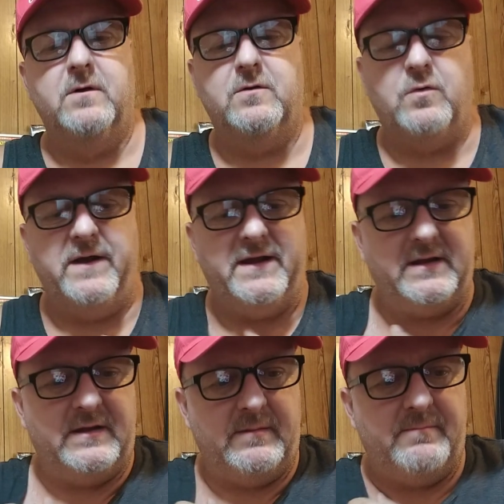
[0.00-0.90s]
Real
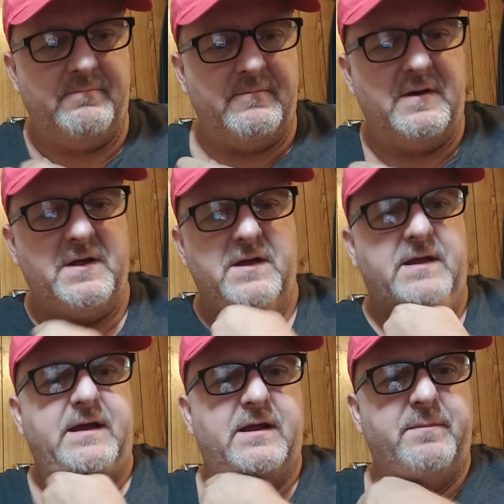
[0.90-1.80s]
quick, um,
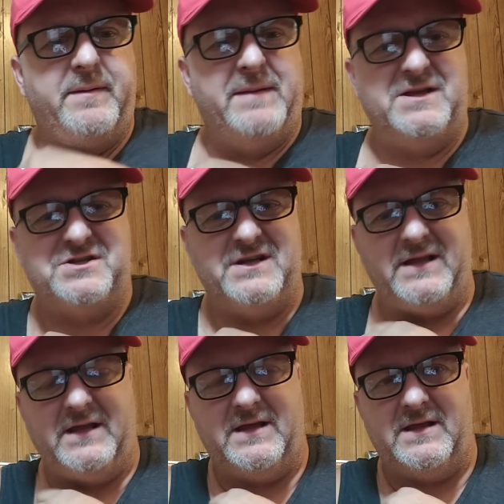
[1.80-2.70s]
it'll be mentioned
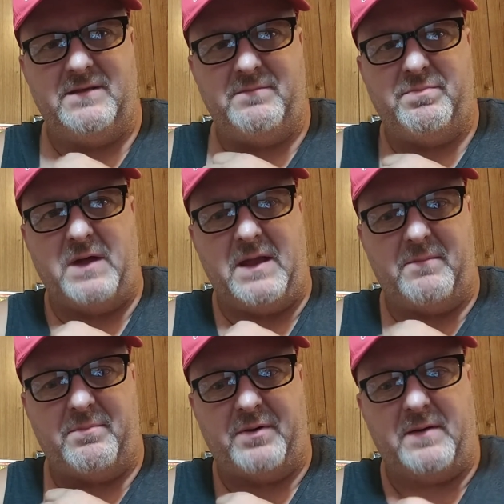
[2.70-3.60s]
again and
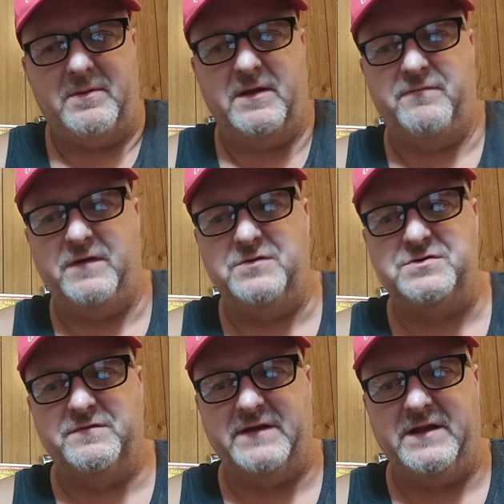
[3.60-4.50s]
and probably a
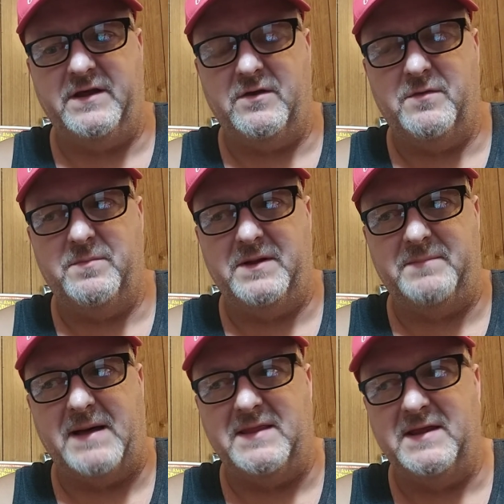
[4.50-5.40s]
future video,
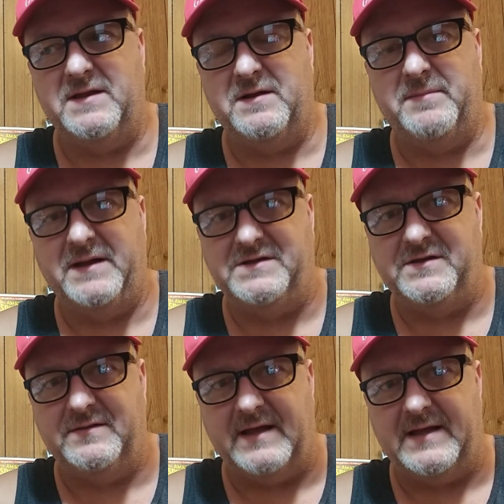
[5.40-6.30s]
but by then it'll be
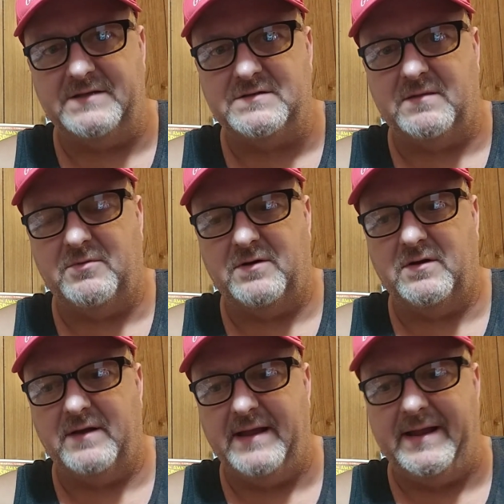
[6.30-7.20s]
too late. So I'm going
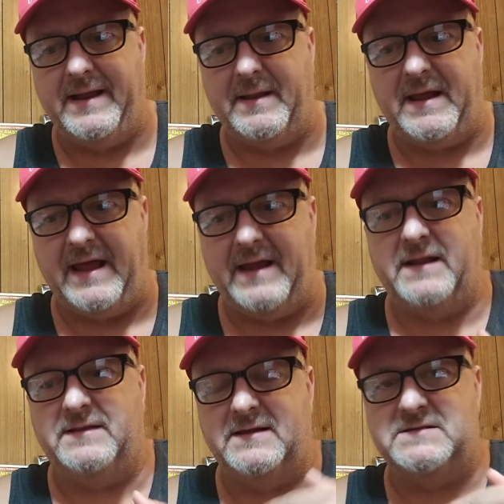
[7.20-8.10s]
to go ahead and
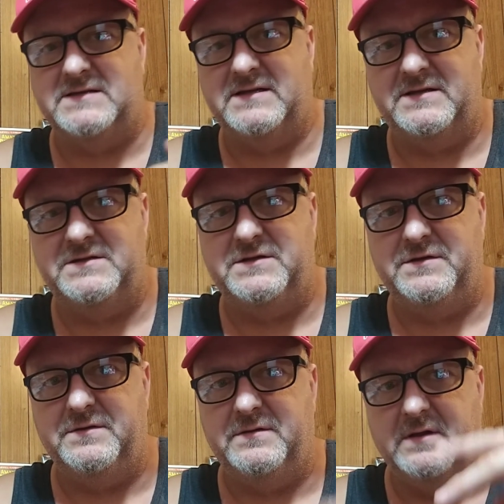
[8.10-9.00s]
edit this
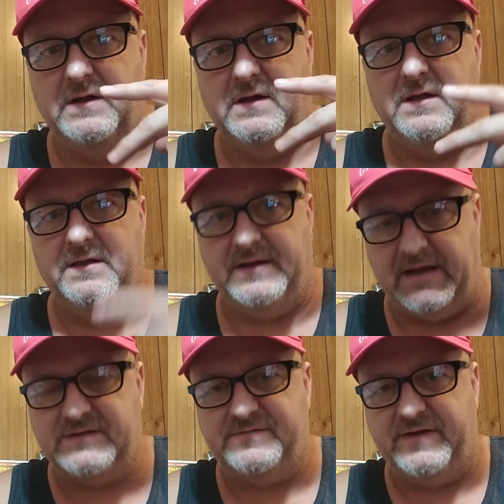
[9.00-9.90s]
into the
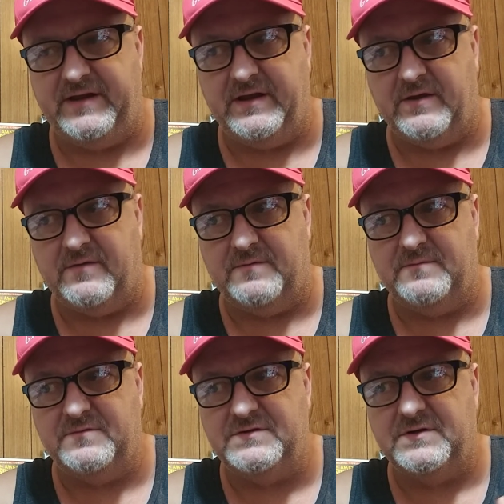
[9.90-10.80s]
next video
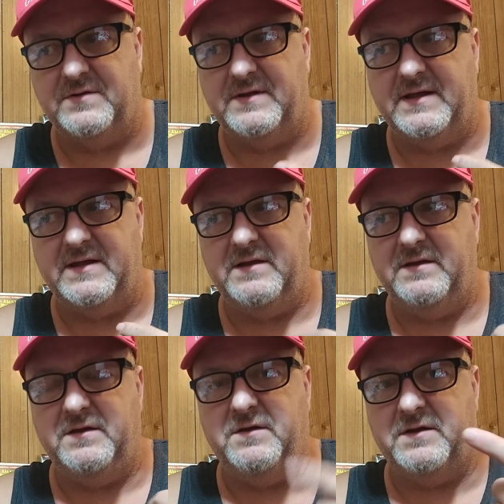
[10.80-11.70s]
so that
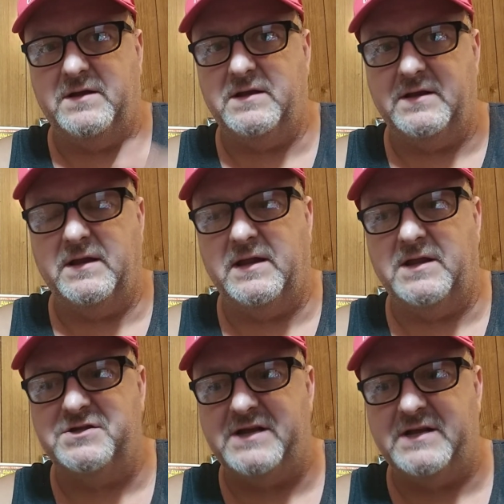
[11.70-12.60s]
you can
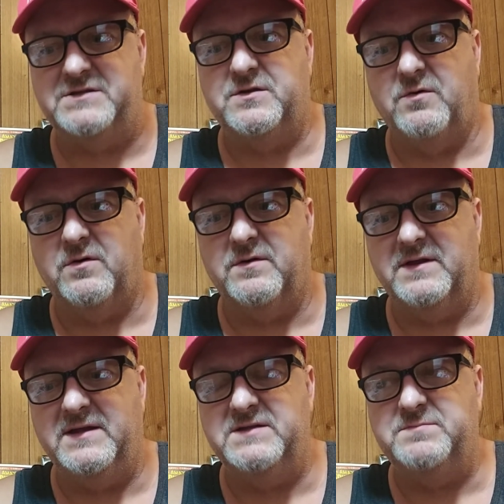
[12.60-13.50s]
get a chance to order
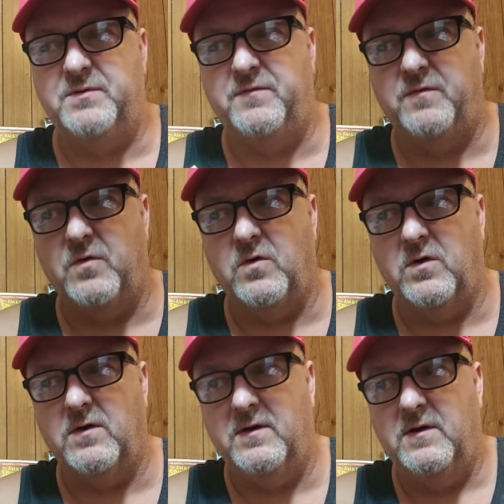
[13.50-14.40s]
these
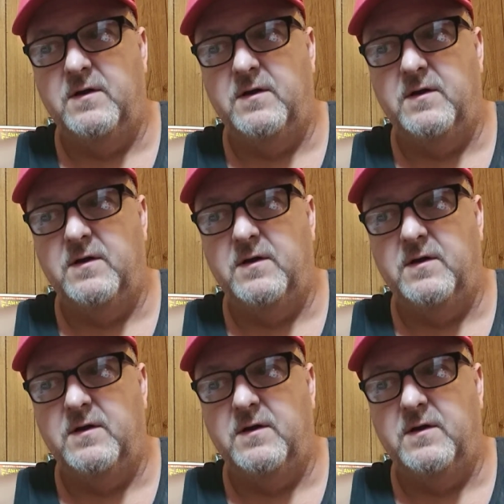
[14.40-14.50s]
before